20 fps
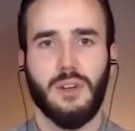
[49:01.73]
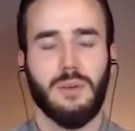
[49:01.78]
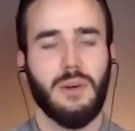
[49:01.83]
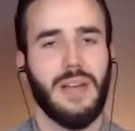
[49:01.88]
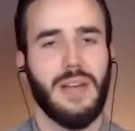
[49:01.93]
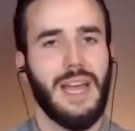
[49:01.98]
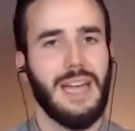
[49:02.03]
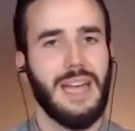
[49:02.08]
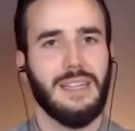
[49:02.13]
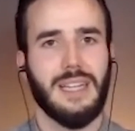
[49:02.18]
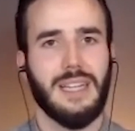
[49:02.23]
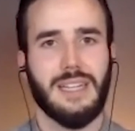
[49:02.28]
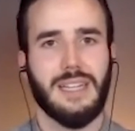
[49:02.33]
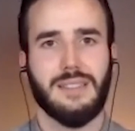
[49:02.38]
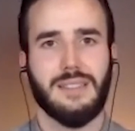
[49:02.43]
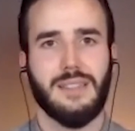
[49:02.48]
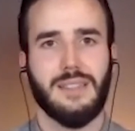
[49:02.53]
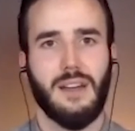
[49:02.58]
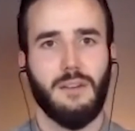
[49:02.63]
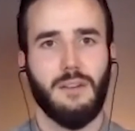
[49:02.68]
about any of that
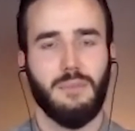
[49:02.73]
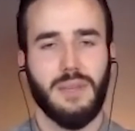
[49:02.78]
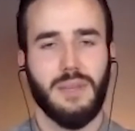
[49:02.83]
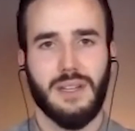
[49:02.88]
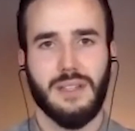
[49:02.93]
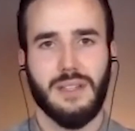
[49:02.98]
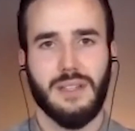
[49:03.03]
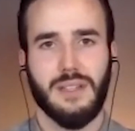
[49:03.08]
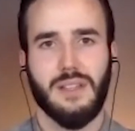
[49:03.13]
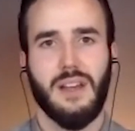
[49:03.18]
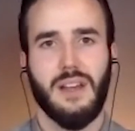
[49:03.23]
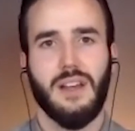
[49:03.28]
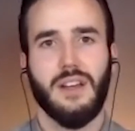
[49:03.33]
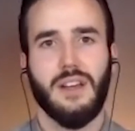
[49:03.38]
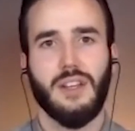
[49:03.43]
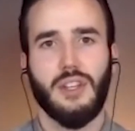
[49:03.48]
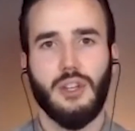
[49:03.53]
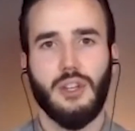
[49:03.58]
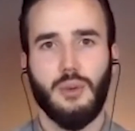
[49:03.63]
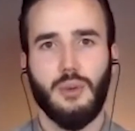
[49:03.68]
stuff, because
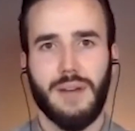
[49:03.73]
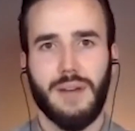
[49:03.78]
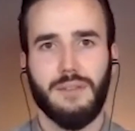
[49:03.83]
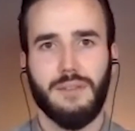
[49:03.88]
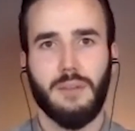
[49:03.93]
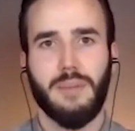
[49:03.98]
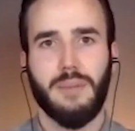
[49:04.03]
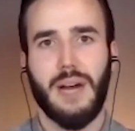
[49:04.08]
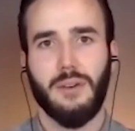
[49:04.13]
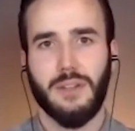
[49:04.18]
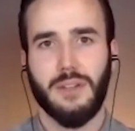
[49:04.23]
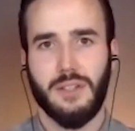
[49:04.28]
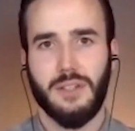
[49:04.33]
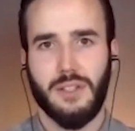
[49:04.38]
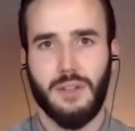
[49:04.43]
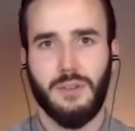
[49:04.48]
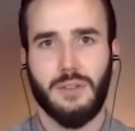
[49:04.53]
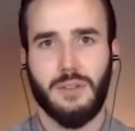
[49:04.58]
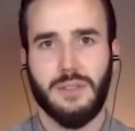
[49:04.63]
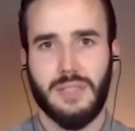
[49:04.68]
you have the power to
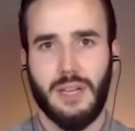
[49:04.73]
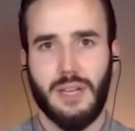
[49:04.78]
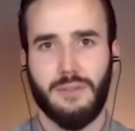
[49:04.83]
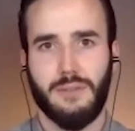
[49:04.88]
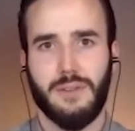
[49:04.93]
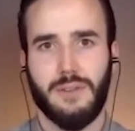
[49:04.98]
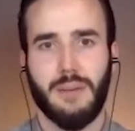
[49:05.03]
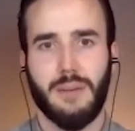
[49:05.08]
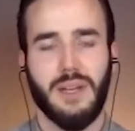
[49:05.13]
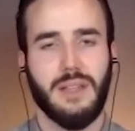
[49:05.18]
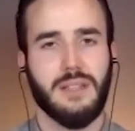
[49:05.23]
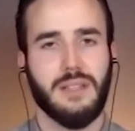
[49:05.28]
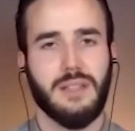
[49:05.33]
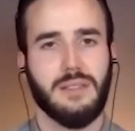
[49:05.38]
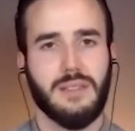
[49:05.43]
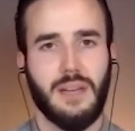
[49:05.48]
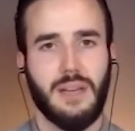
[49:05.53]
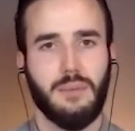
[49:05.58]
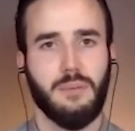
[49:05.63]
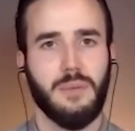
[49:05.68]
tune yourself up. And the
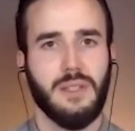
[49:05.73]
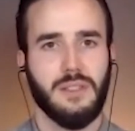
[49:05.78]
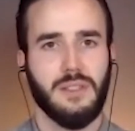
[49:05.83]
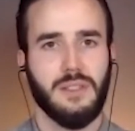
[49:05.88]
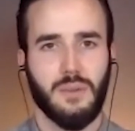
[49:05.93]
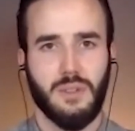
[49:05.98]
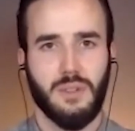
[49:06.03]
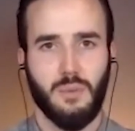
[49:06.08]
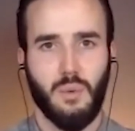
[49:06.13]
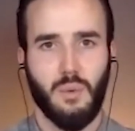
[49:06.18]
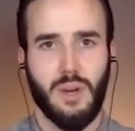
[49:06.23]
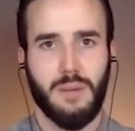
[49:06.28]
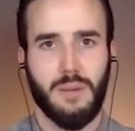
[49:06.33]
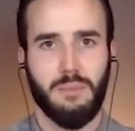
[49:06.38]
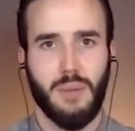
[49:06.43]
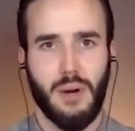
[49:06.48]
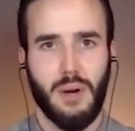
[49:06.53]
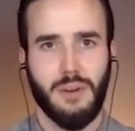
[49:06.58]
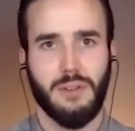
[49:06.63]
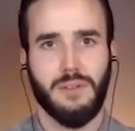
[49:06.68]
supplement is only one
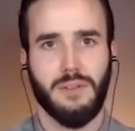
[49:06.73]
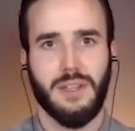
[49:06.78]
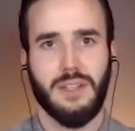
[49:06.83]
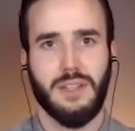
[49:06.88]
part of it.